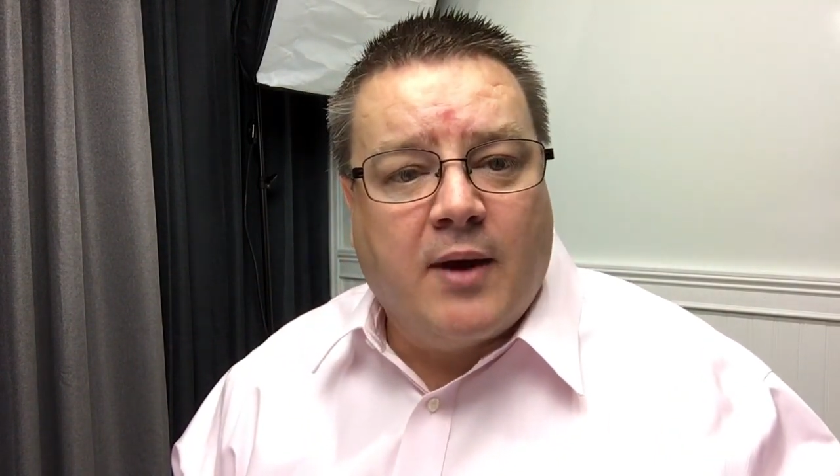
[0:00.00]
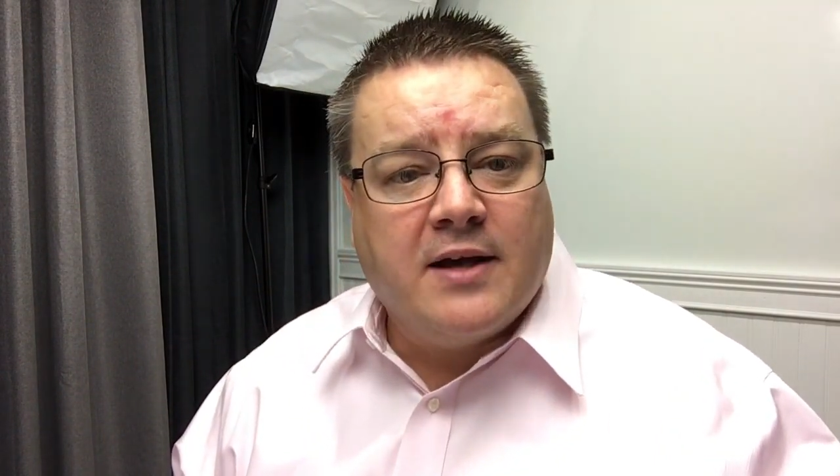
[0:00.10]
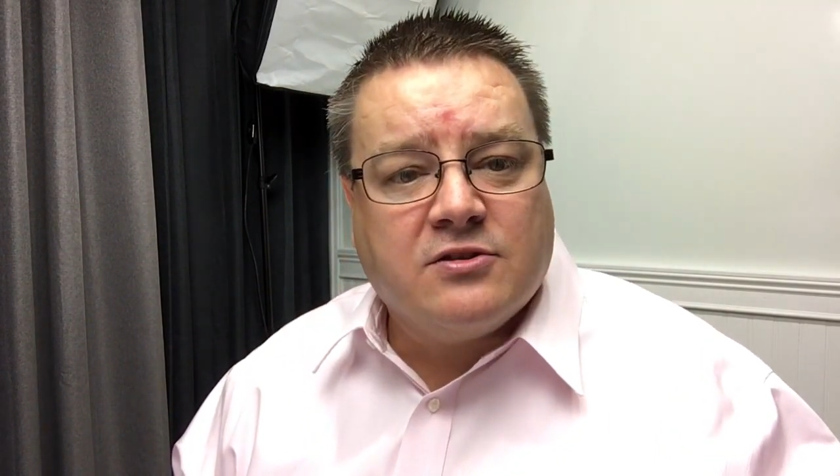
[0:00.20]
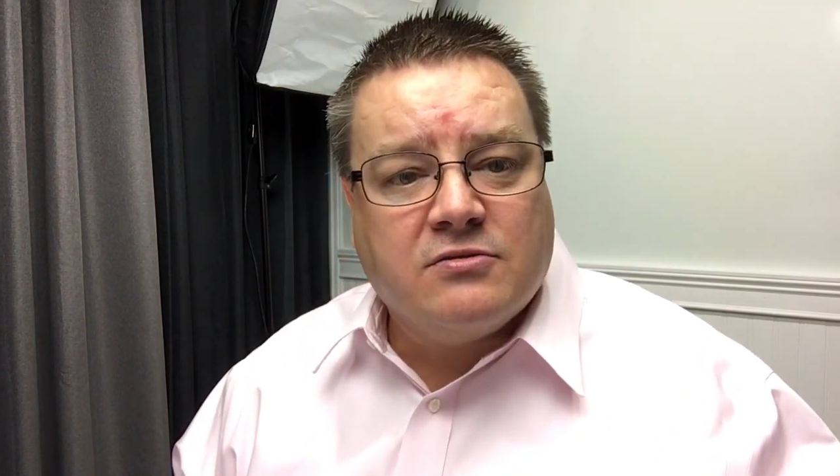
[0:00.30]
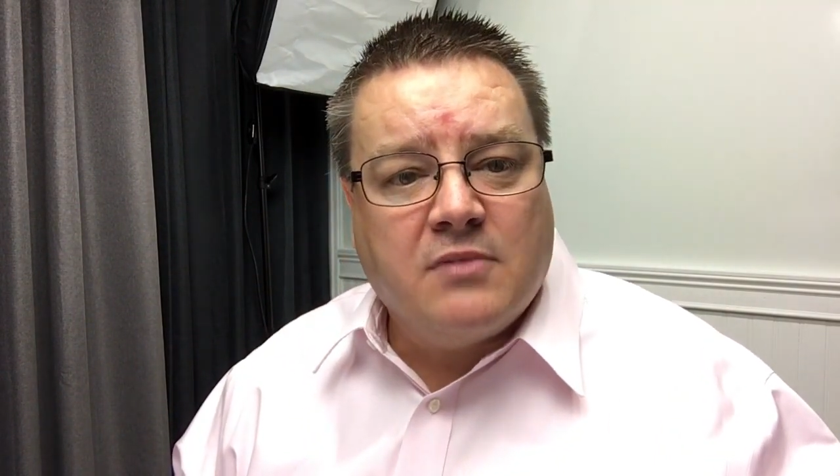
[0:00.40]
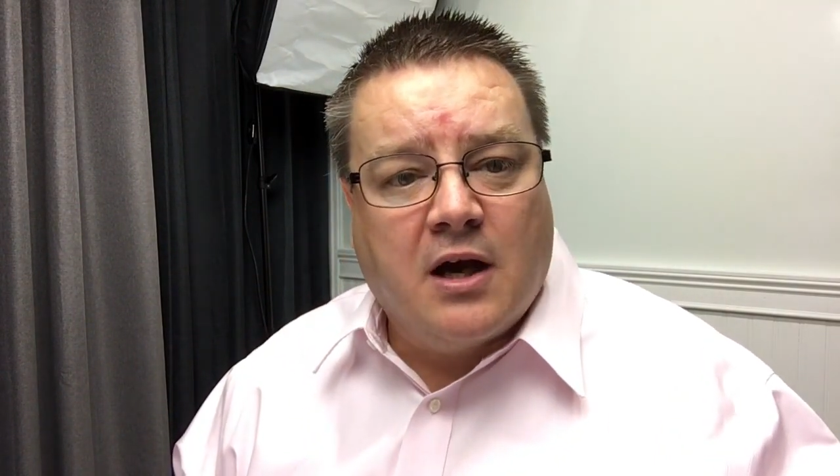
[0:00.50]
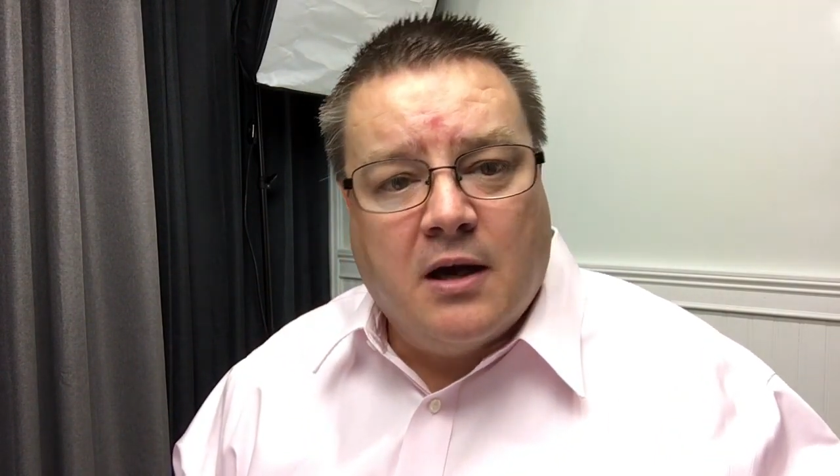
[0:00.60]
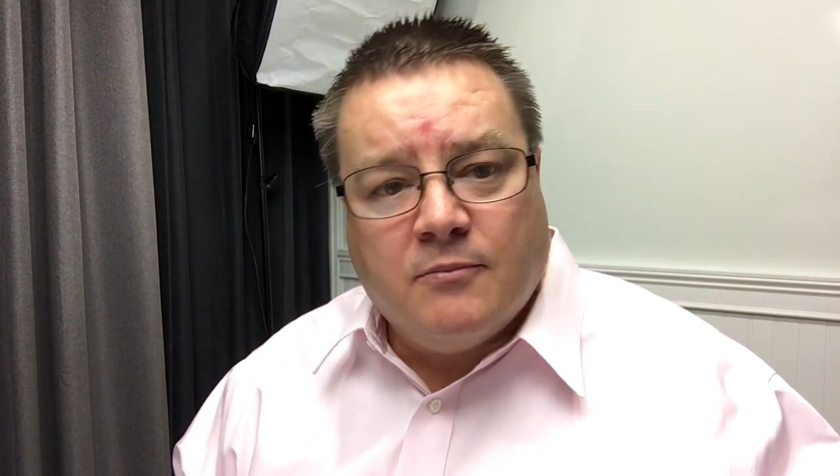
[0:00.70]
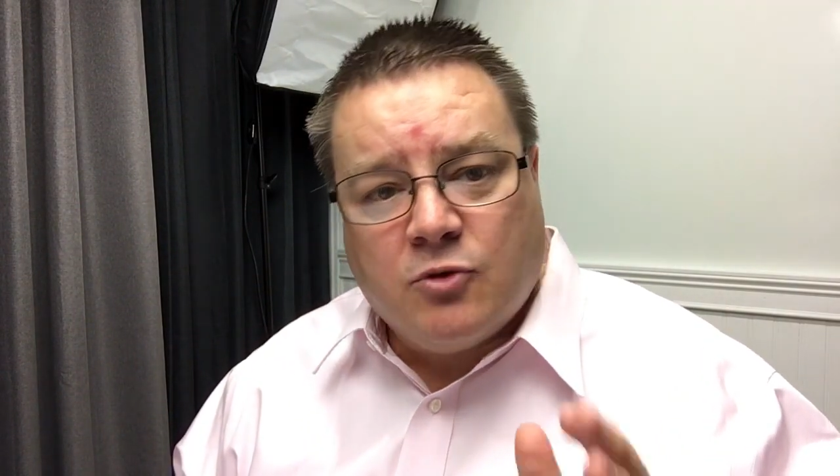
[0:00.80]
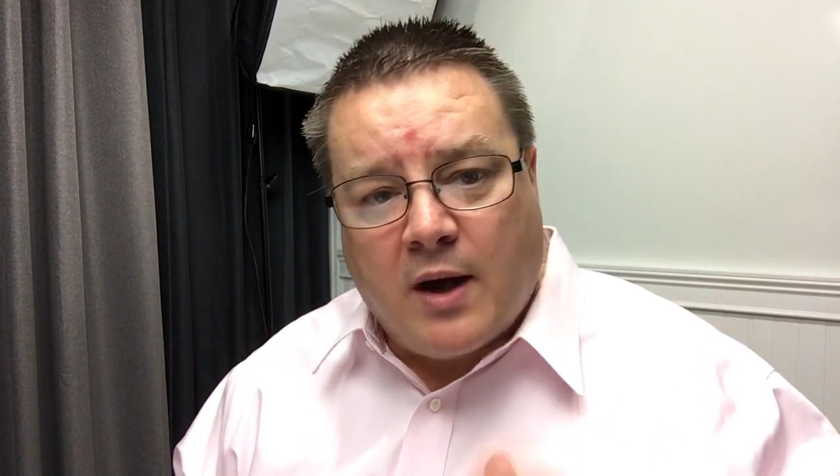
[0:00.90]
OS
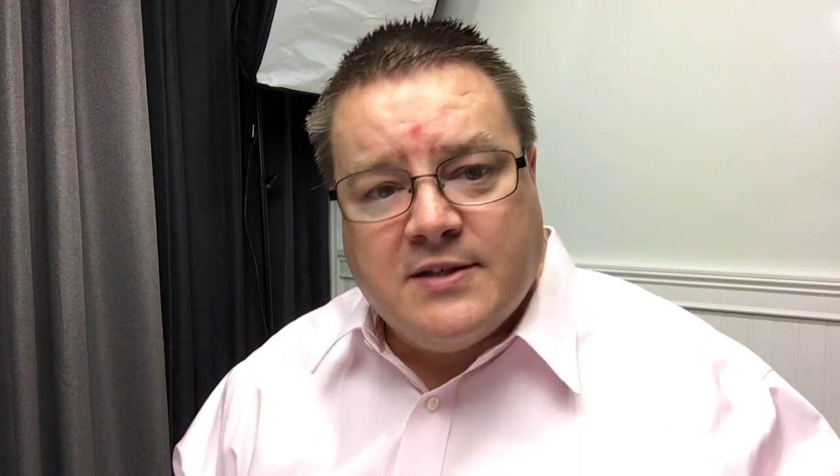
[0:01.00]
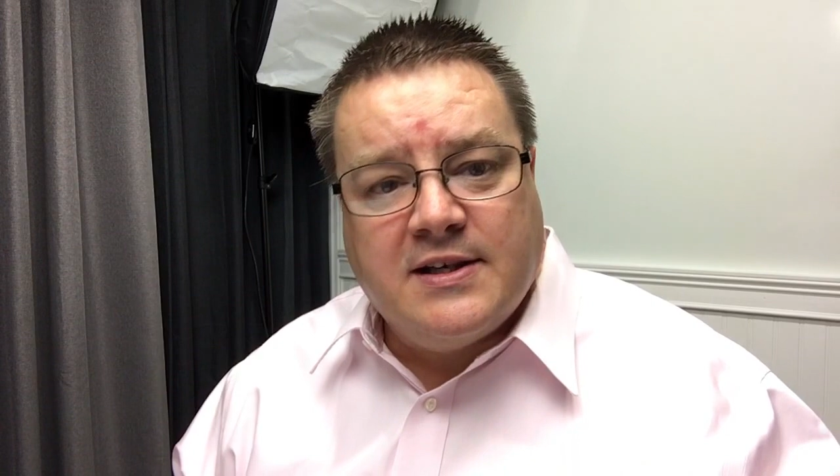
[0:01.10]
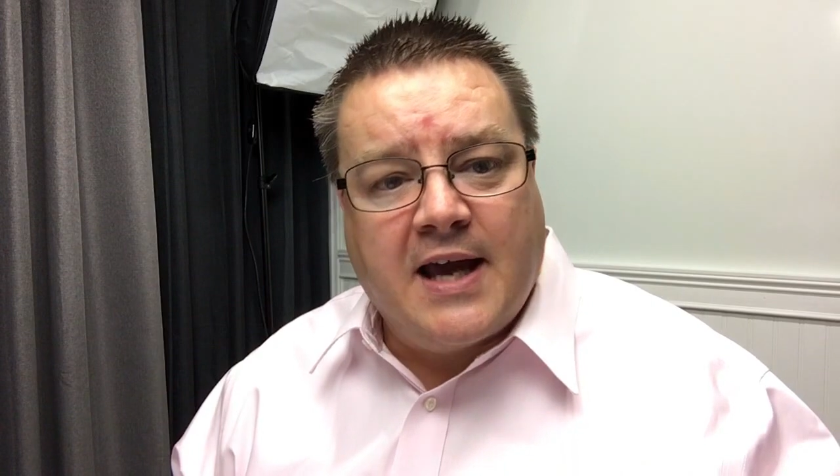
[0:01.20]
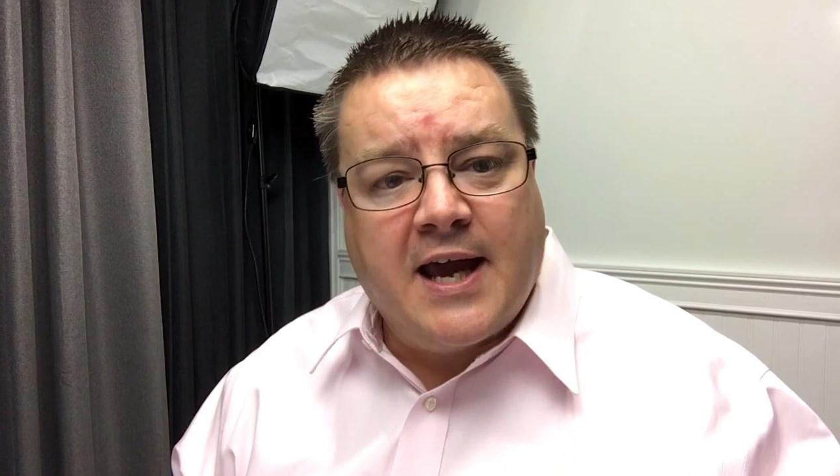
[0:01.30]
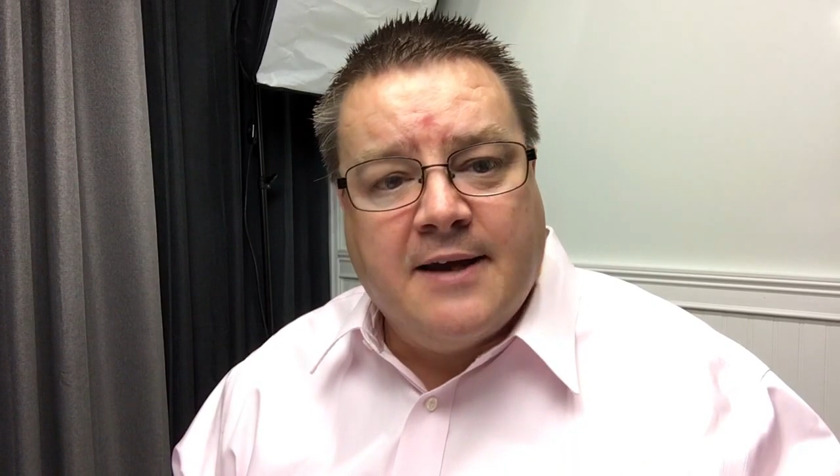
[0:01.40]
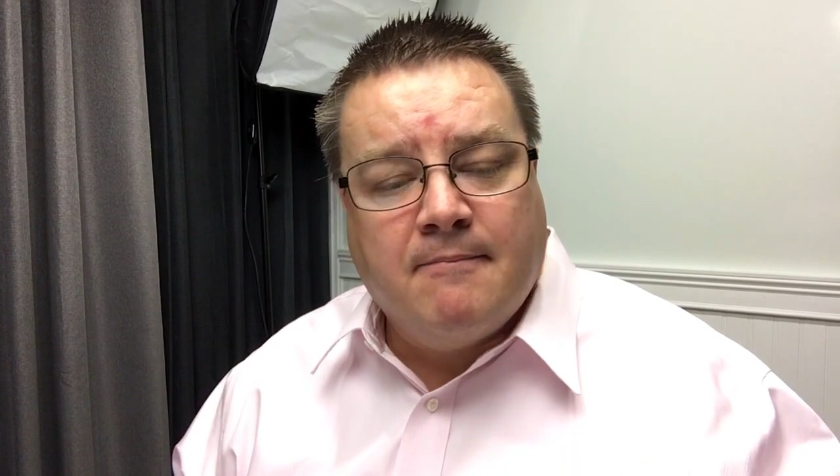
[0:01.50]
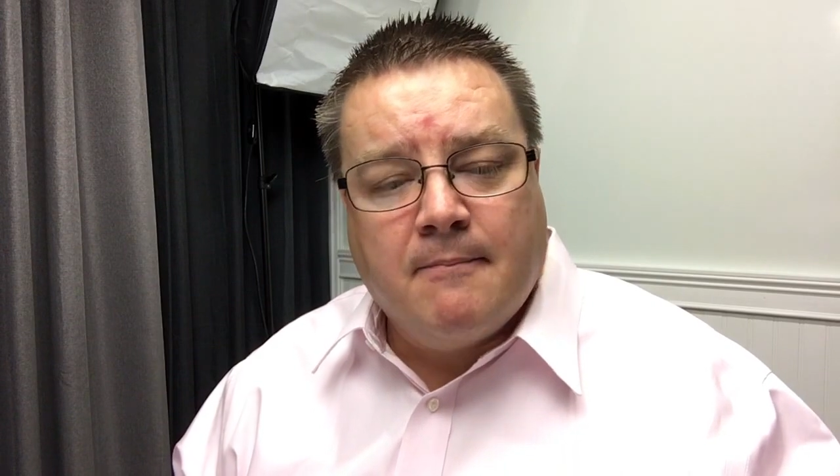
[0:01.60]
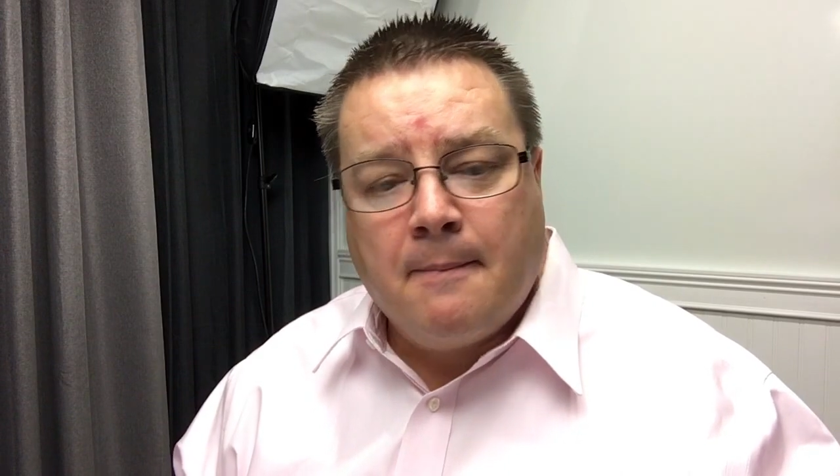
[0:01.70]
twice a day.